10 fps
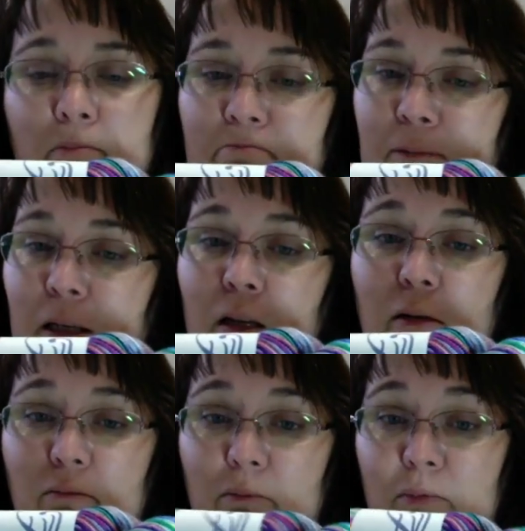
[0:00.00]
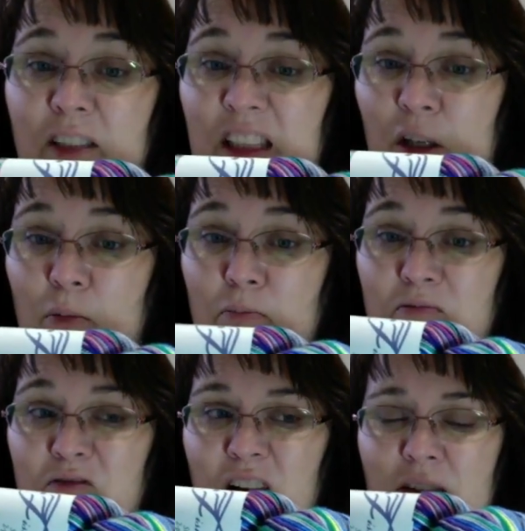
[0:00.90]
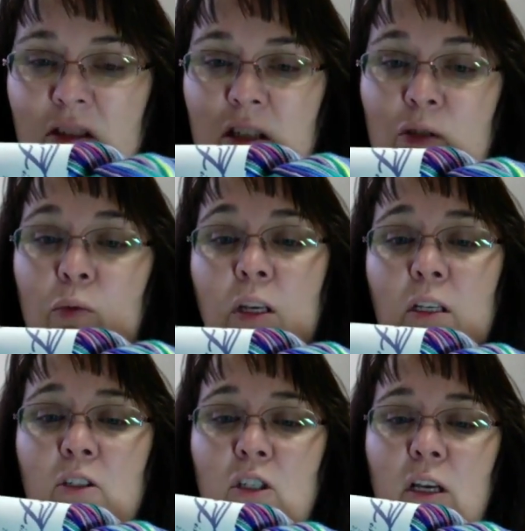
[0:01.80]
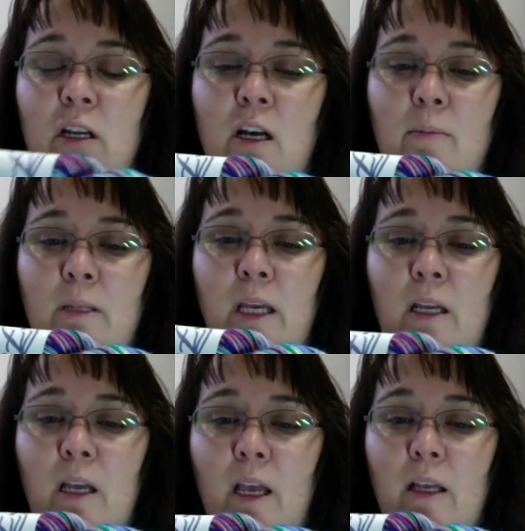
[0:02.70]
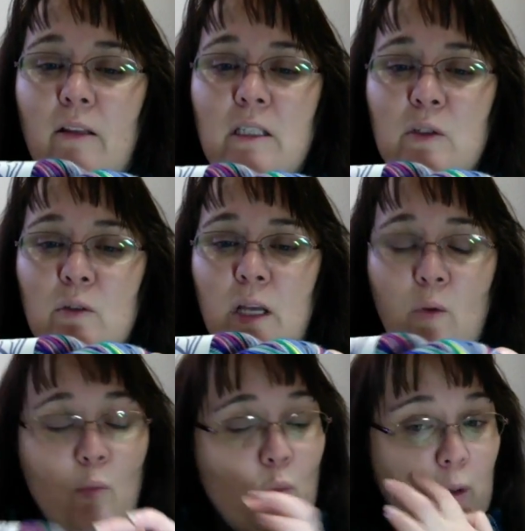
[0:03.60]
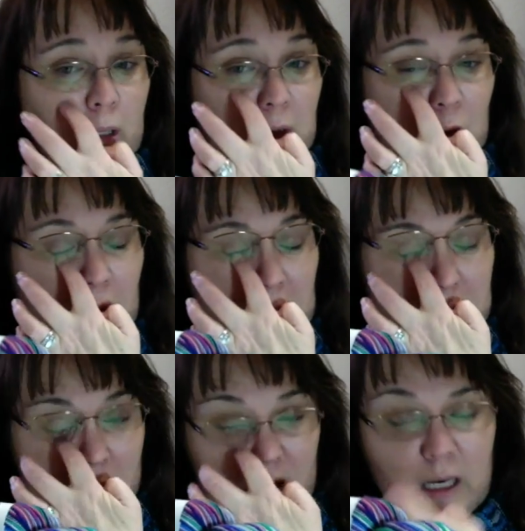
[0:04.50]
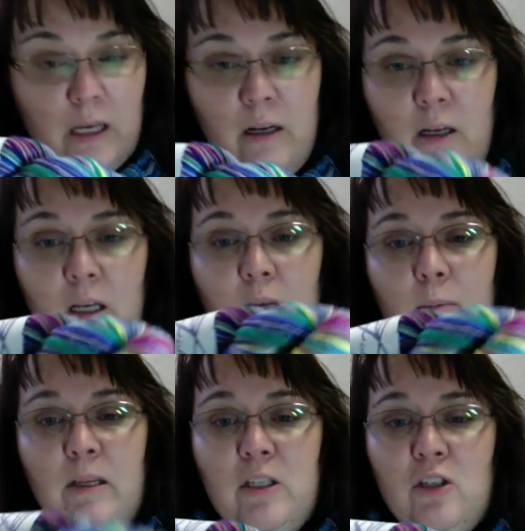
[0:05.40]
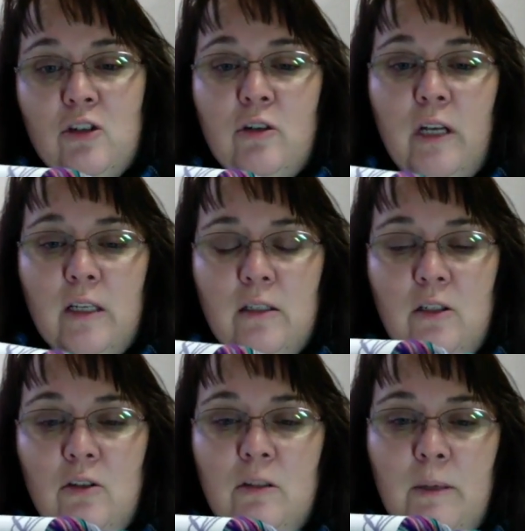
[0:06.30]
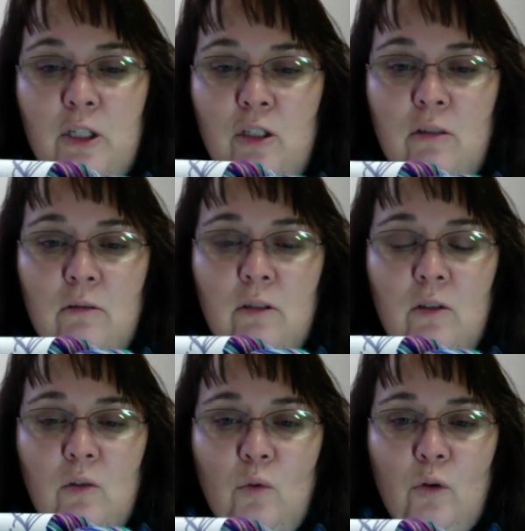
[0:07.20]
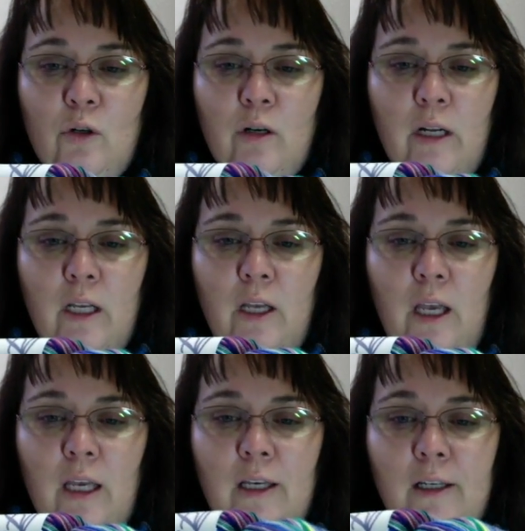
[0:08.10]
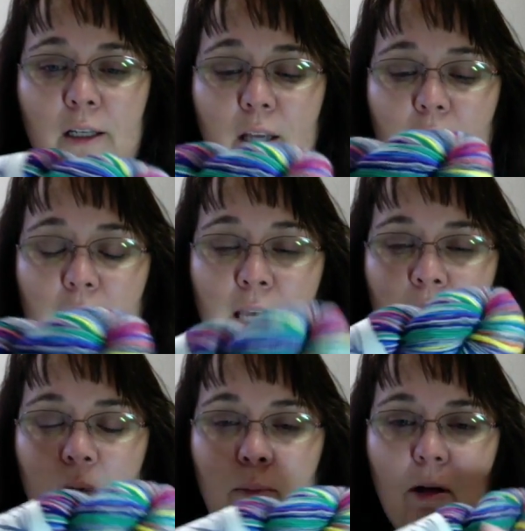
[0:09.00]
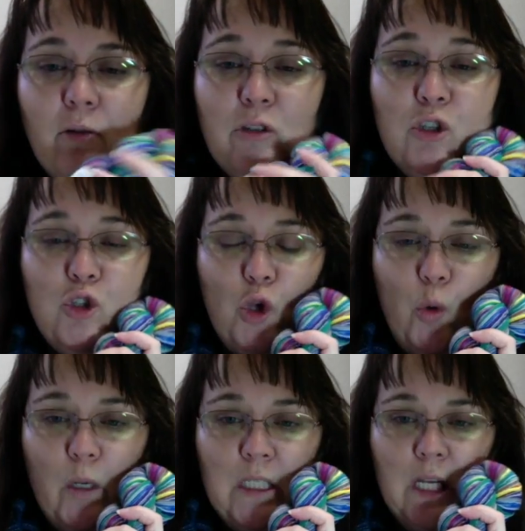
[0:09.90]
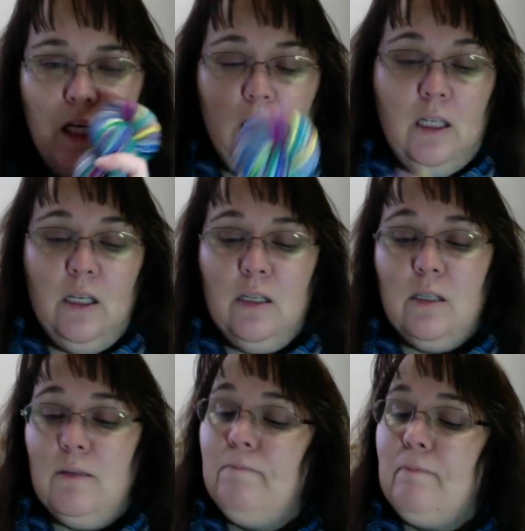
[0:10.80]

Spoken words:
been 5-6 weeks. She had an update, and this sold out really quickly. So I had messaged her and asked to do a special order on it, and it came, and I was so excited because,